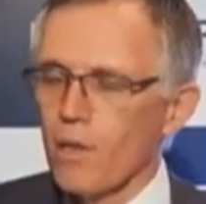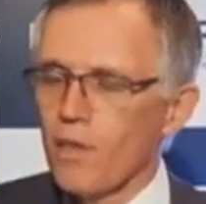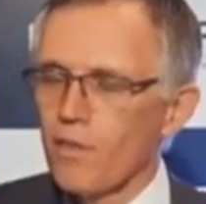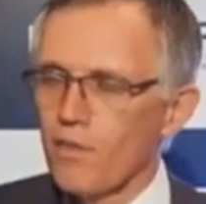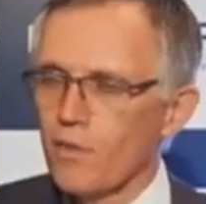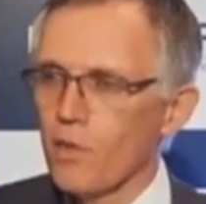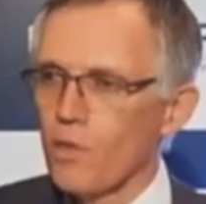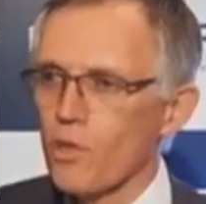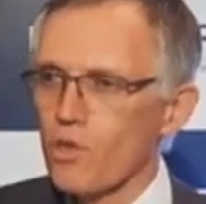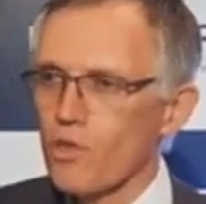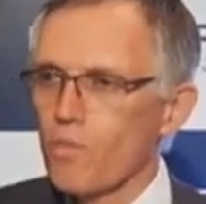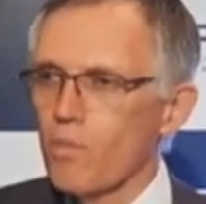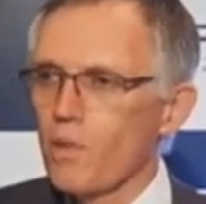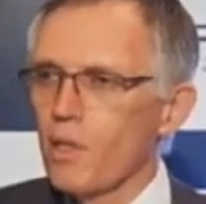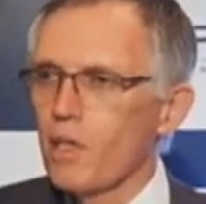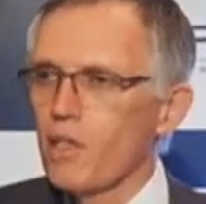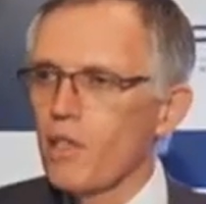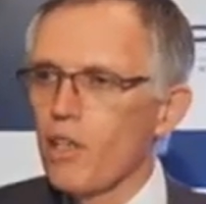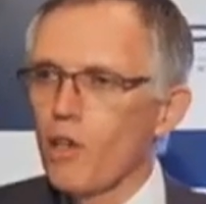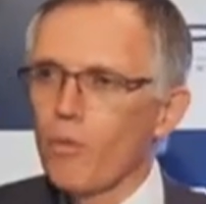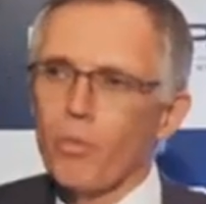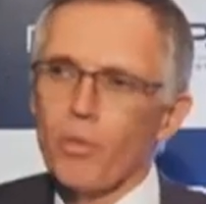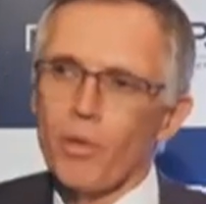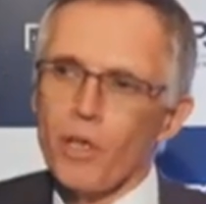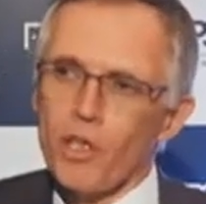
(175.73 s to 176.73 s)
Of course, big
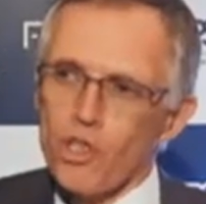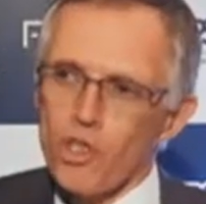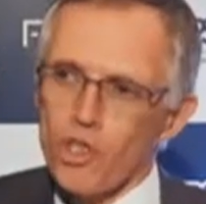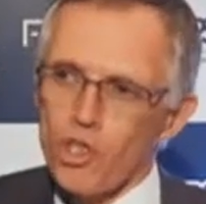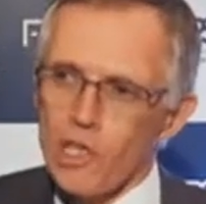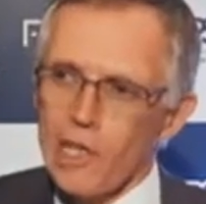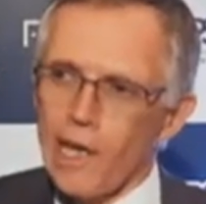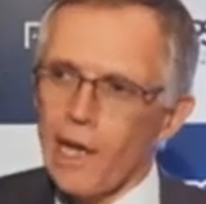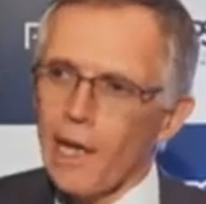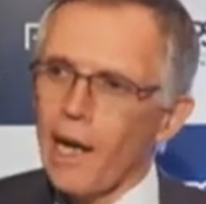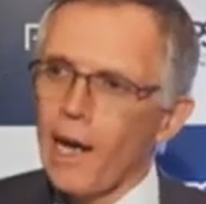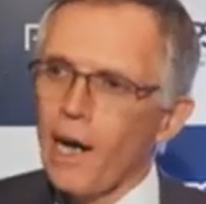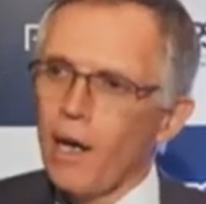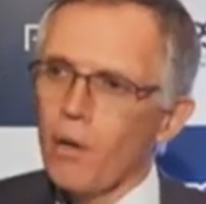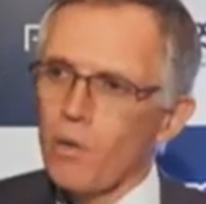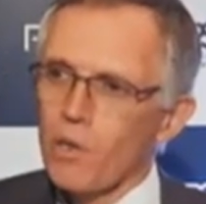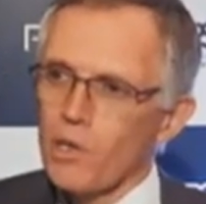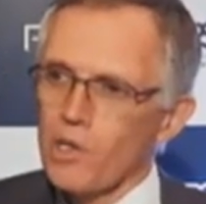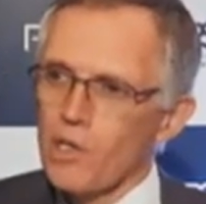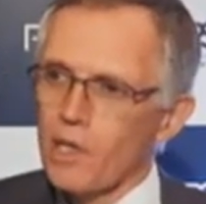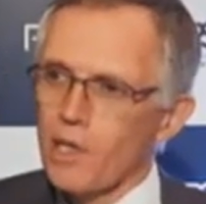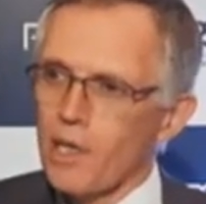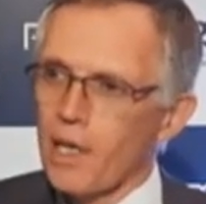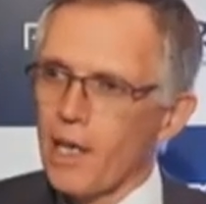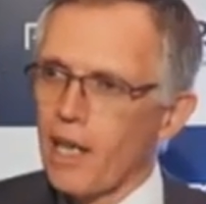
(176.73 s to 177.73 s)
corporations like
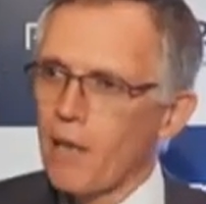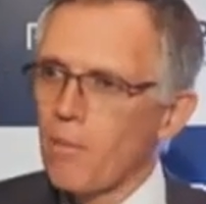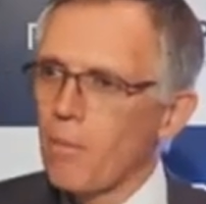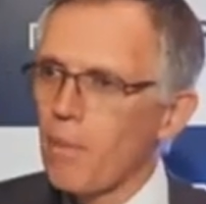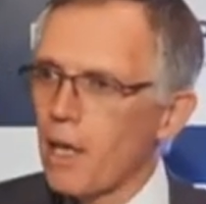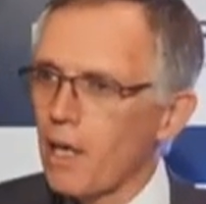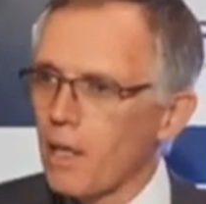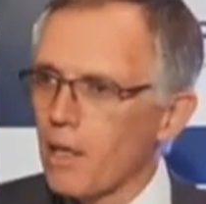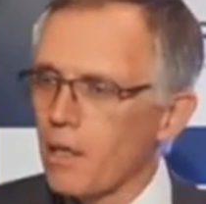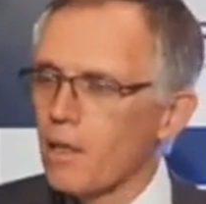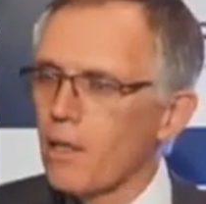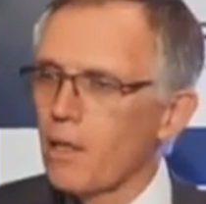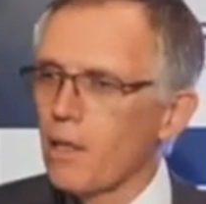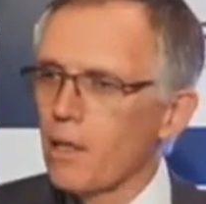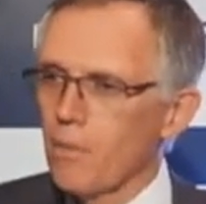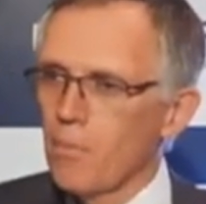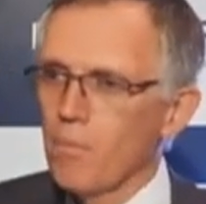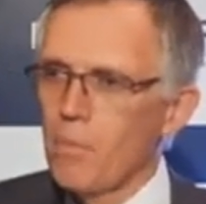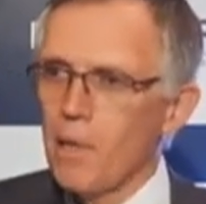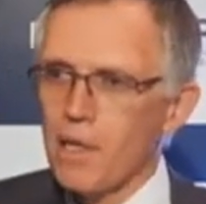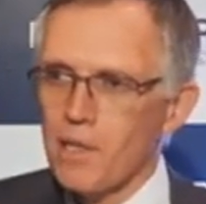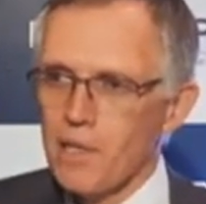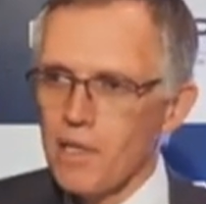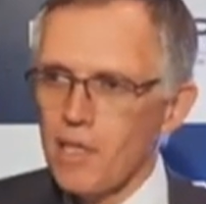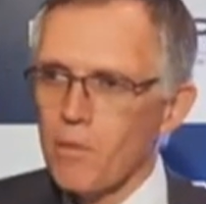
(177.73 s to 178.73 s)
ours can make
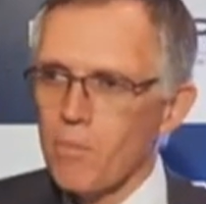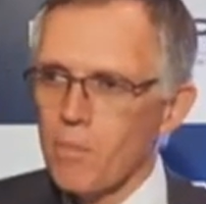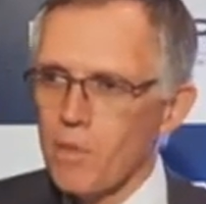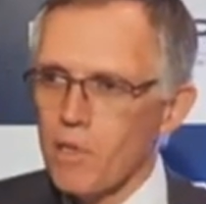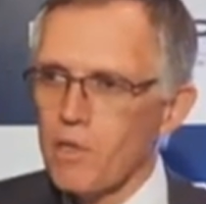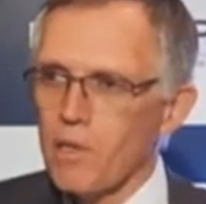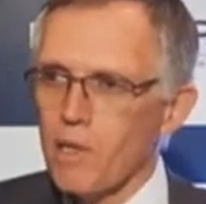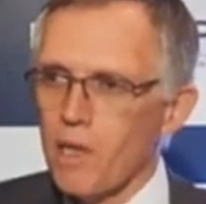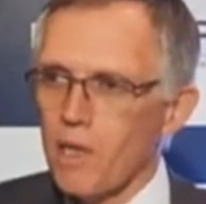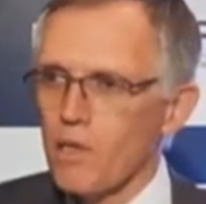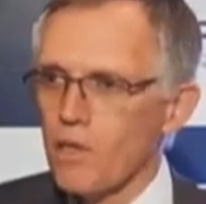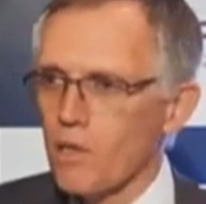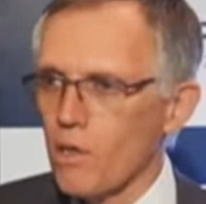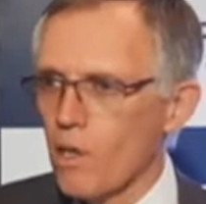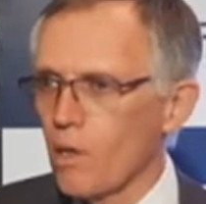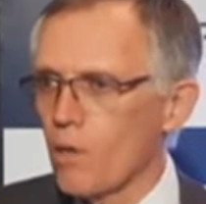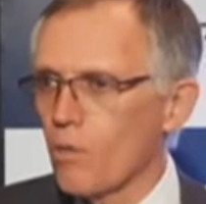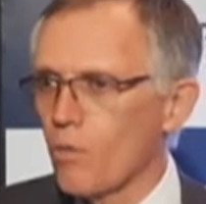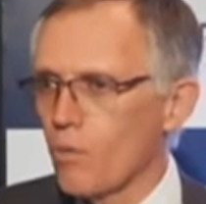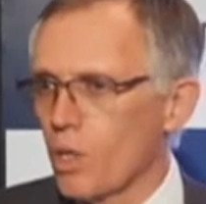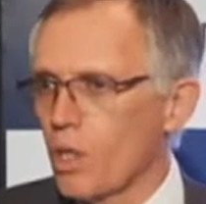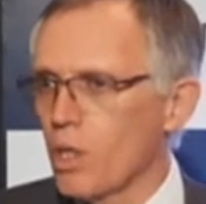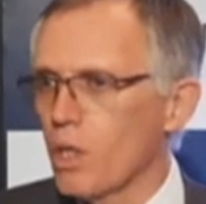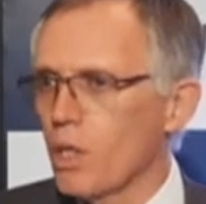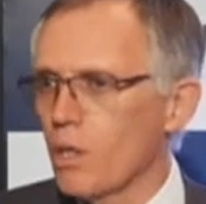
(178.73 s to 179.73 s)
basic mistakes,
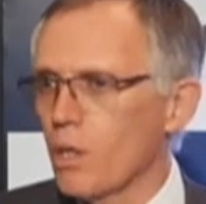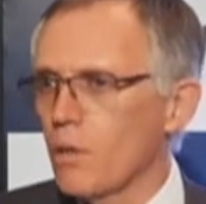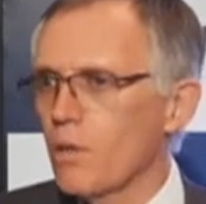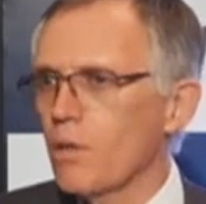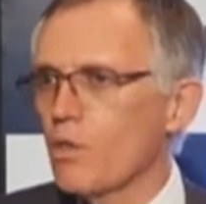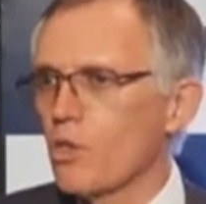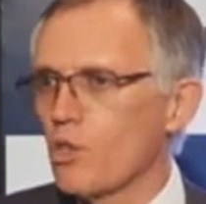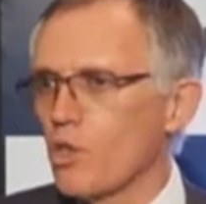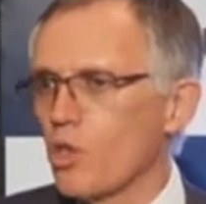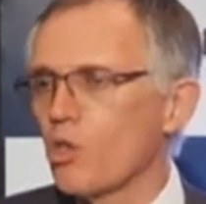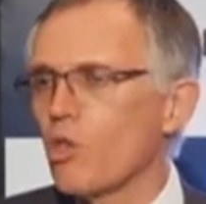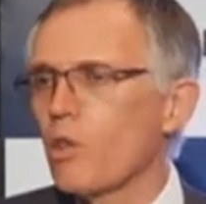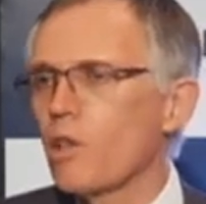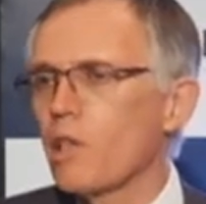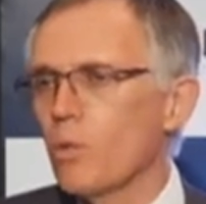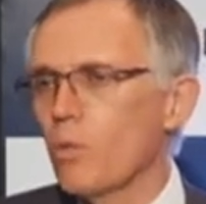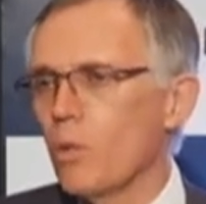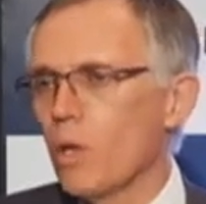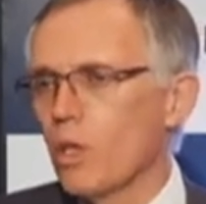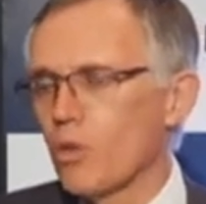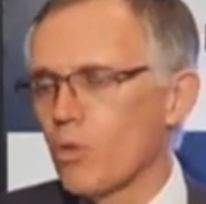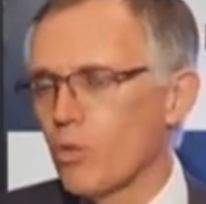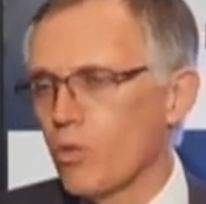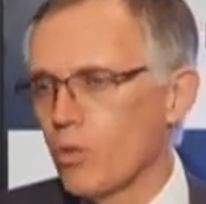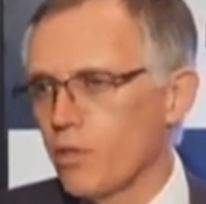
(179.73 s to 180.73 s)
and we certainly
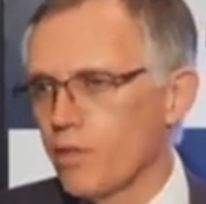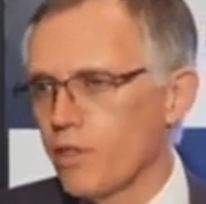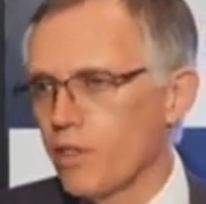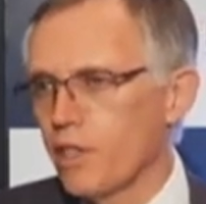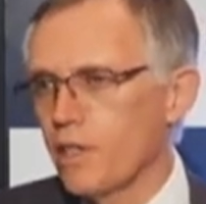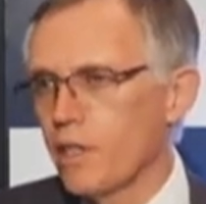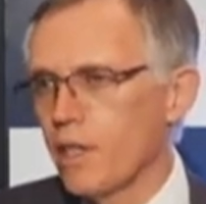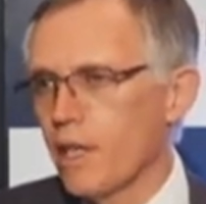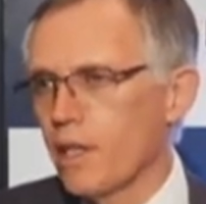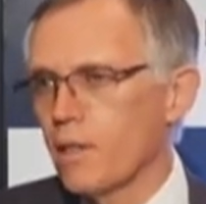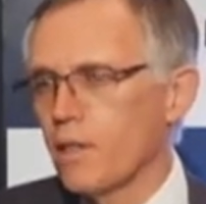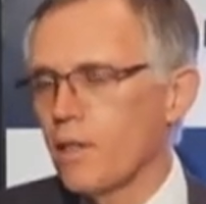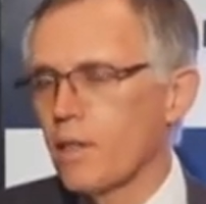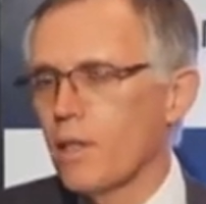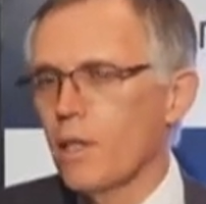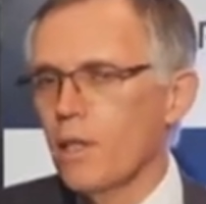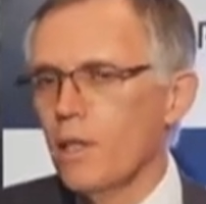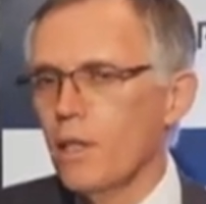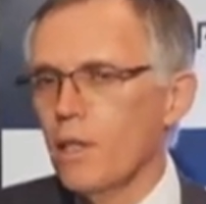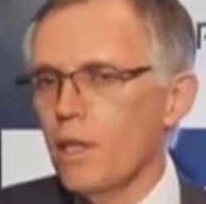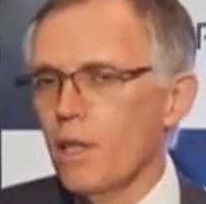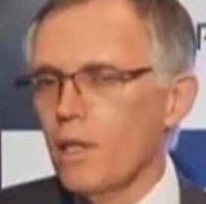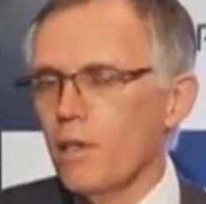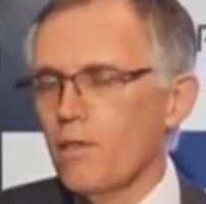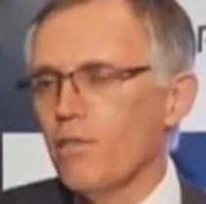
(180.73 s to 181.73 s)
want to avoid that
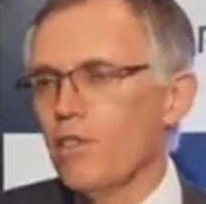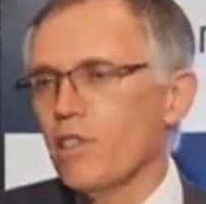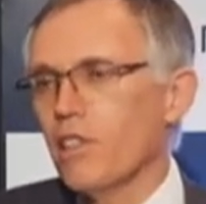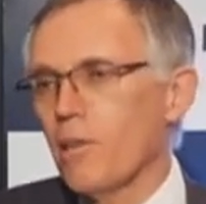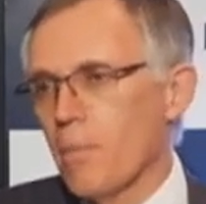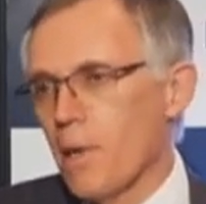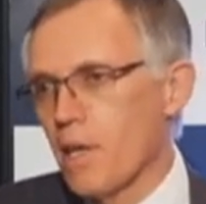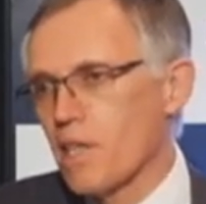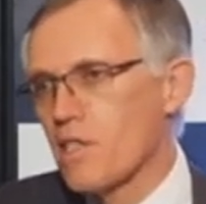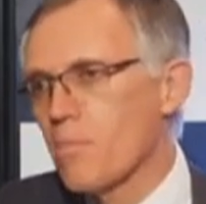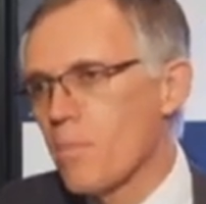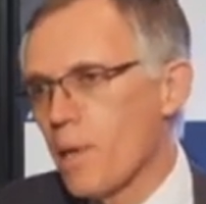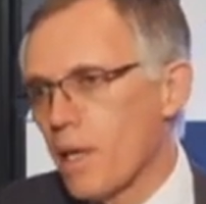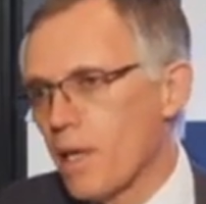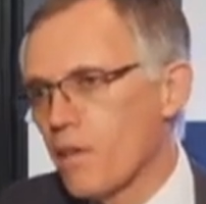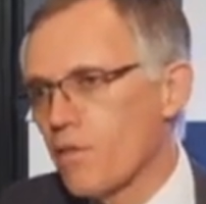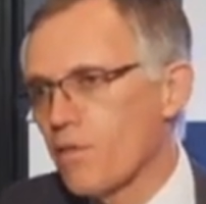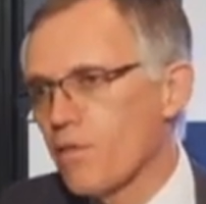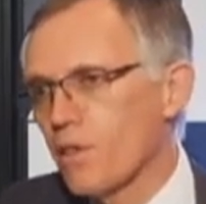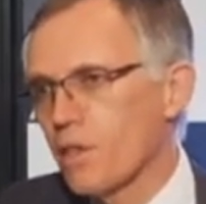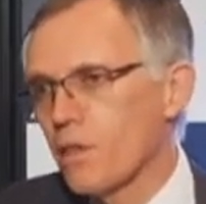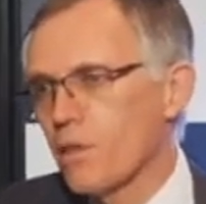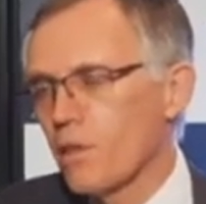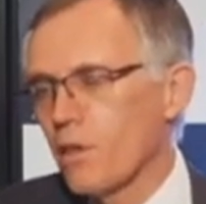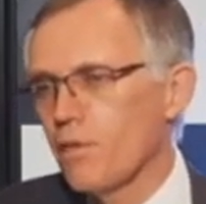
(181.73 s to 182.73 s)
for the best
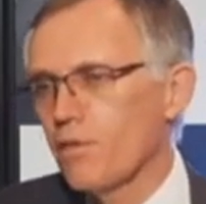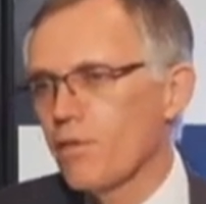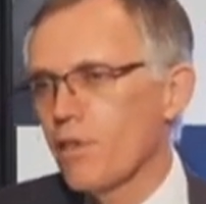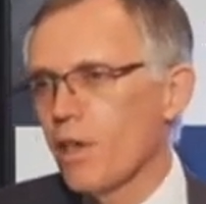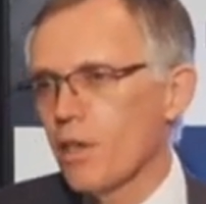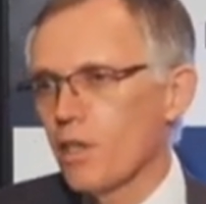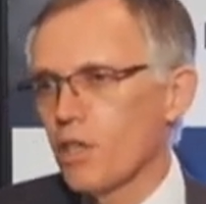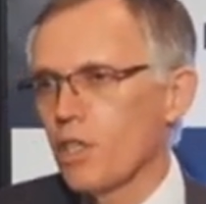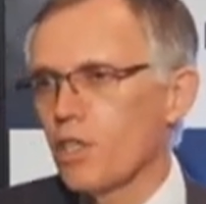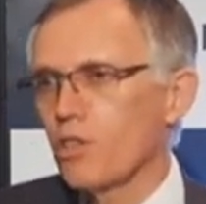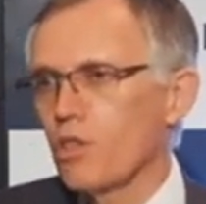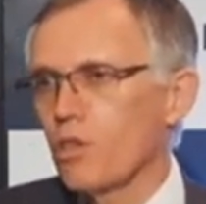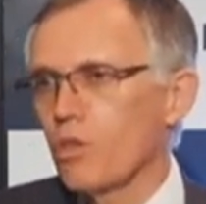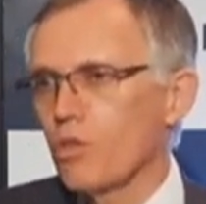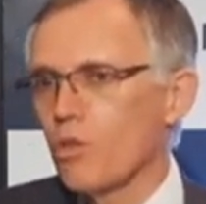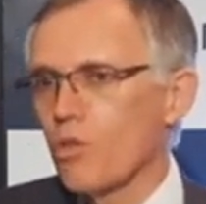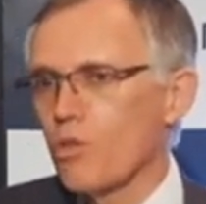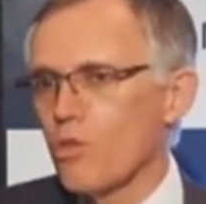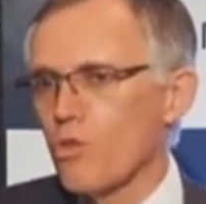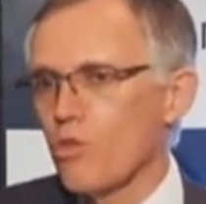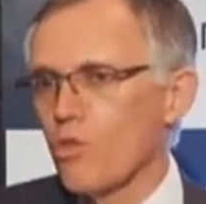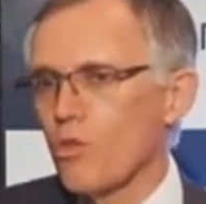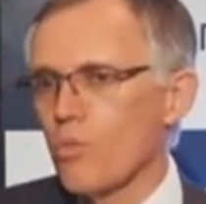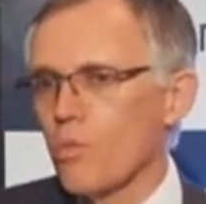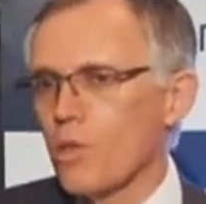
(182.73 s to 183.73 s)
benefit of our Indian
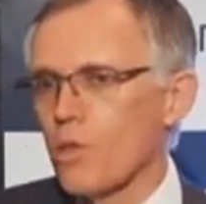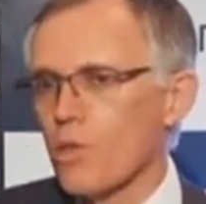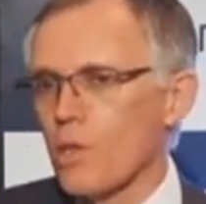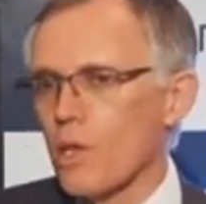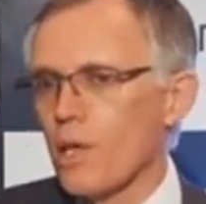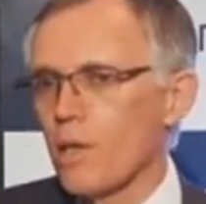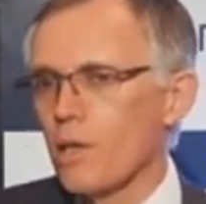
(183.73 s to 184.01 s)
consumers.